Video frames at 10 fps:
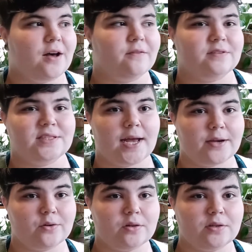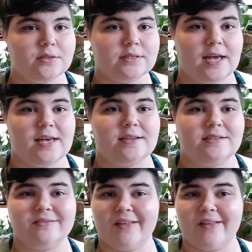of cycles and